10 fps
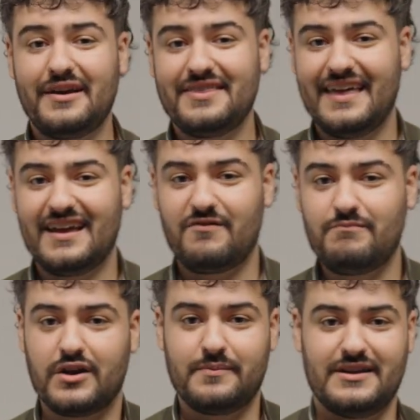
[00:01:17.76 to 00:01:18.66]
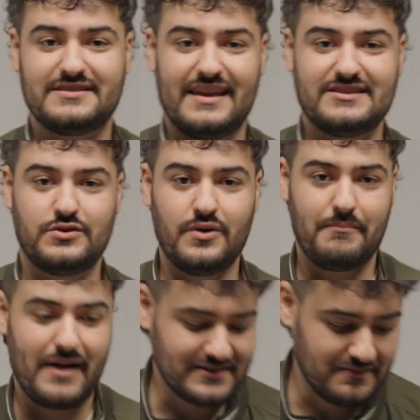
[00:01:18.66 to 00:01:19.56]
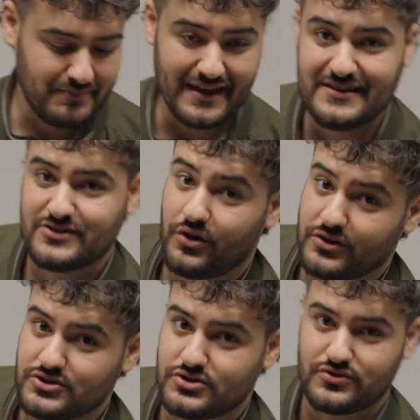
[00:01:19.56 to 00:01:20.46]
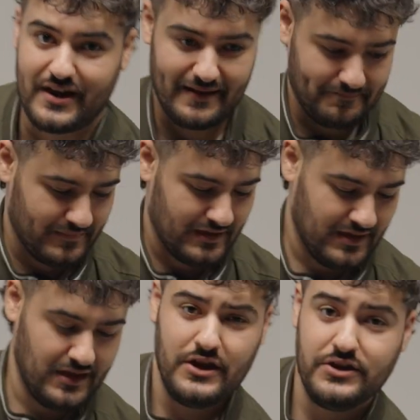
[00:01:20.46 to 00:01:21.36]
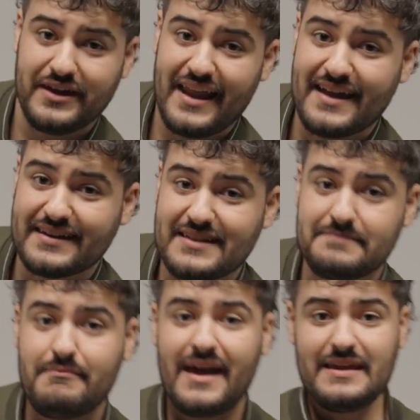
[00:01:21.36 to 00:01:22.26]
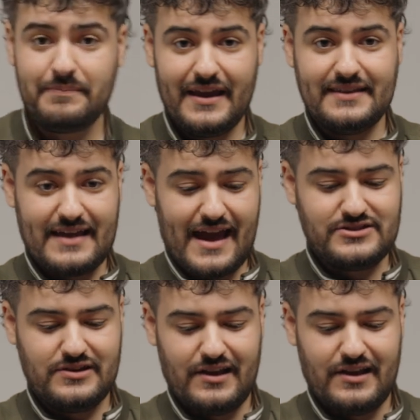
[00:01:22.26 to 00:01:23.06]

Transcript: can think of monomers is to imagine beads on a string. You can add as many beads as you